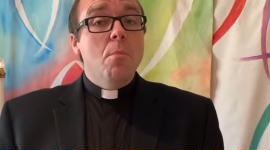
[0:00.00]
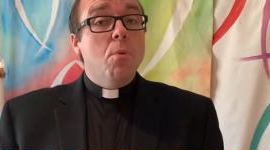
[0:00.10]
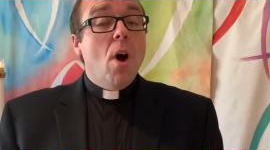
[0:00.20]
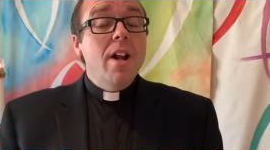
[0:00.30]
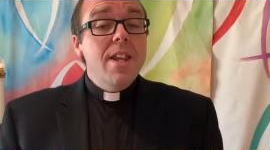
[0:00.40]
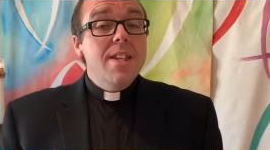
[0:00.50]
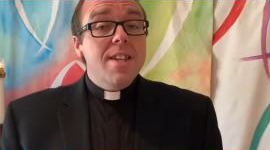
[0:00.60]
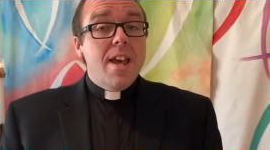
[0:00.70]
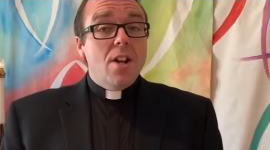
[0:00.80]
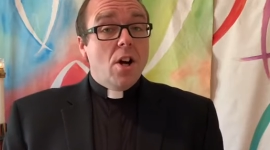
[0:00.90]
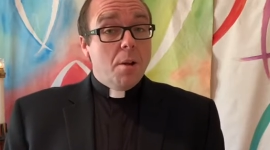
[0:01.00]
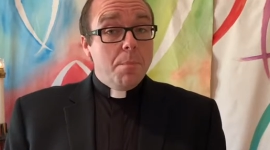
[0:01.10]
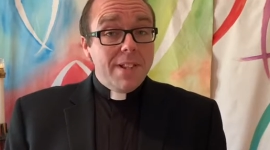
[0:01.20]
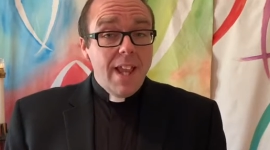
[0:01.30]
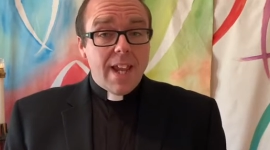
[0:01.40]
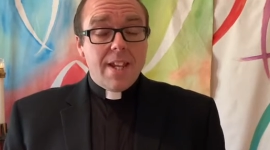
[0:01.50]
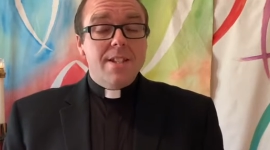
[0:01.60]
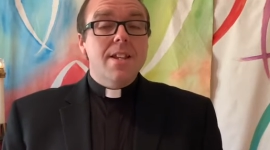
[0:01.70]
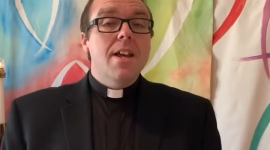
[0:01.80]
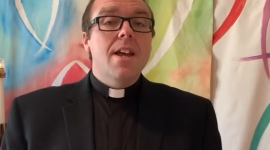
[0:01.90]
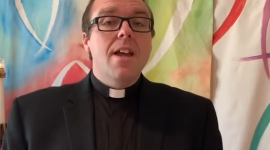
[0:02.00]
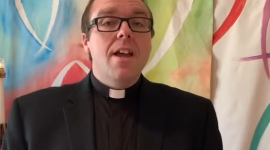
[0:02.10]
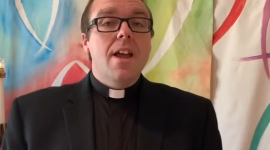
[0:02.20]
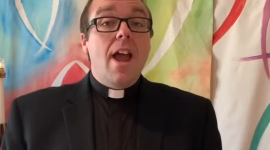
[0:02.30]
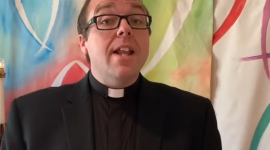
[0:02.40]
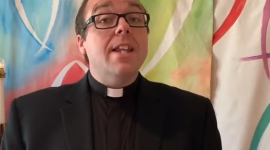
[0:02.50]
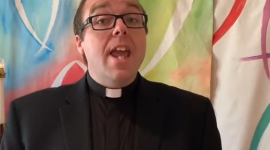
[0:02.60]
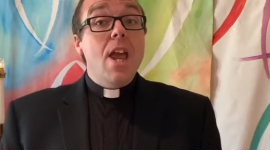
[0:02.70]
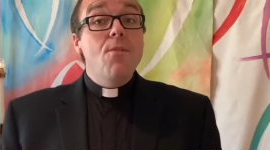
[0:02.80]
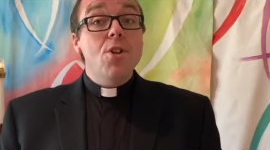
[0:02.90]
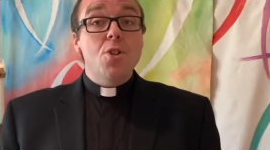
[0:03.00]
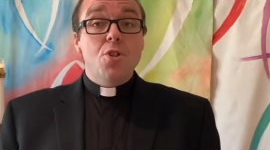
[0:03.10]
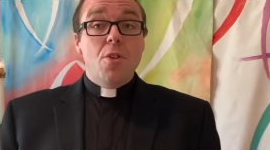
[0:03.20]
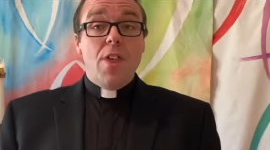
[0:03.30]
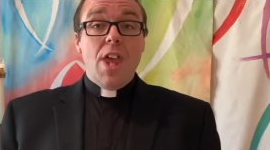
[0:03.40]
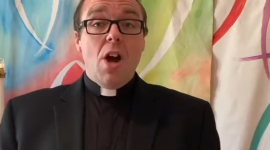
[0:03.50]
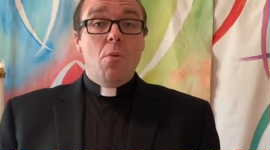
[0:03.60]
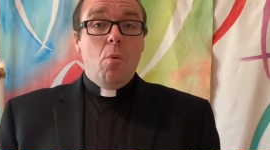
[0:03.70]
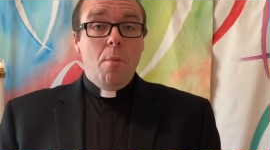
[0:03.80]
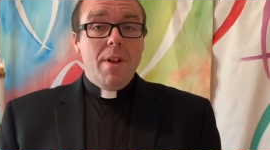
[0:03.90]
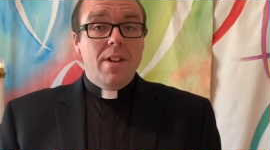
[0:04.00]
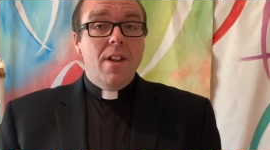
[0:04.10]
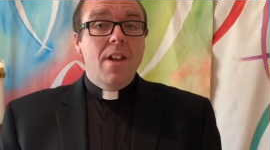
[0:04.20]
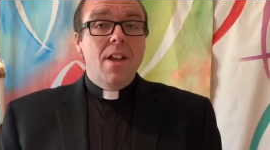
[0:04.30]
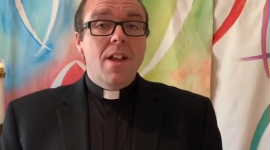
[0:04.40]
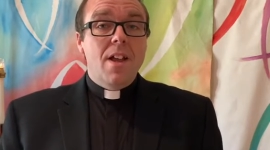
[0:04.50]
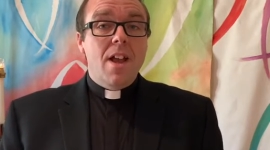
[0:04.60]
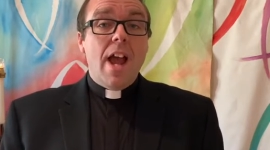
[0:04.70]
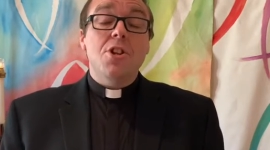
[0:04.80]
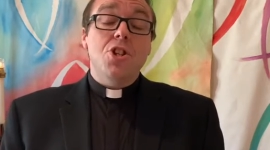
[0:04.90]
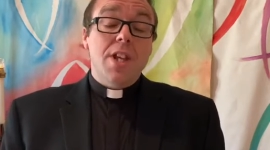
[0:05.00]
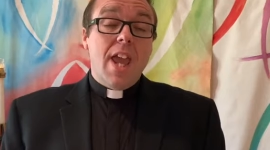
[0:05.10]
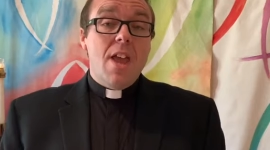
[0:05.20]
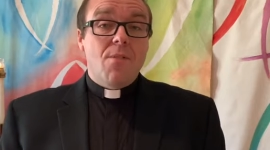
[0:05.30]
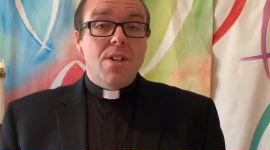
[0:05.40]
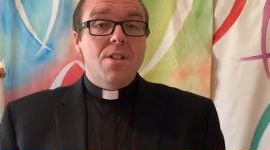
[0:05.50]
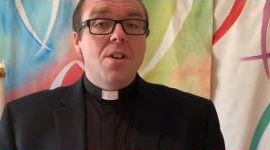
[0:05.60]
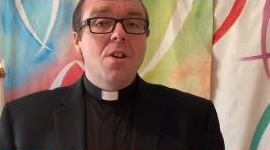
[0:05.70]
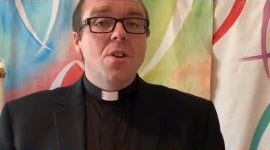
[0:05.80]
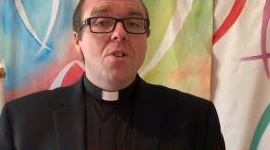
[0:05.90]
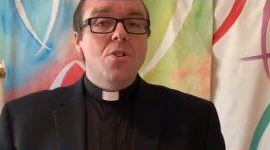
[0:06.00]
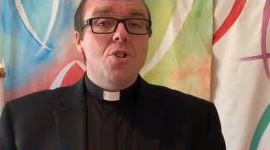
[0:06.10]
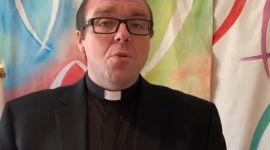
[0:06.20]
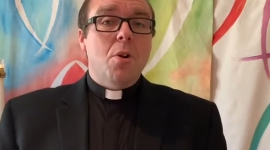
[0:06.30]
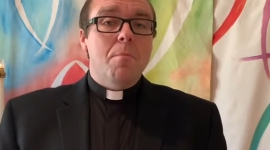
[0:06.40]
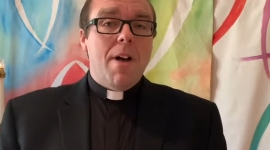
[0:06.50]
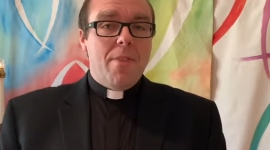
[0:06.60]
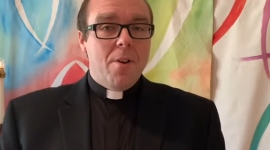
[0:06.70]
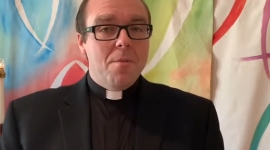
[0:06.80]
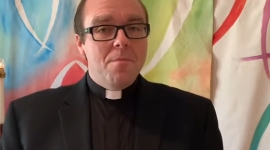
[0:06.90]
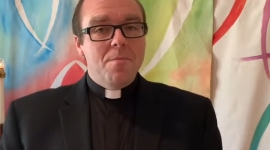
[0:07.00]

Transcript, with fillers: brought his head on a plate, and gave it to the young woman, and she gave it to her mother.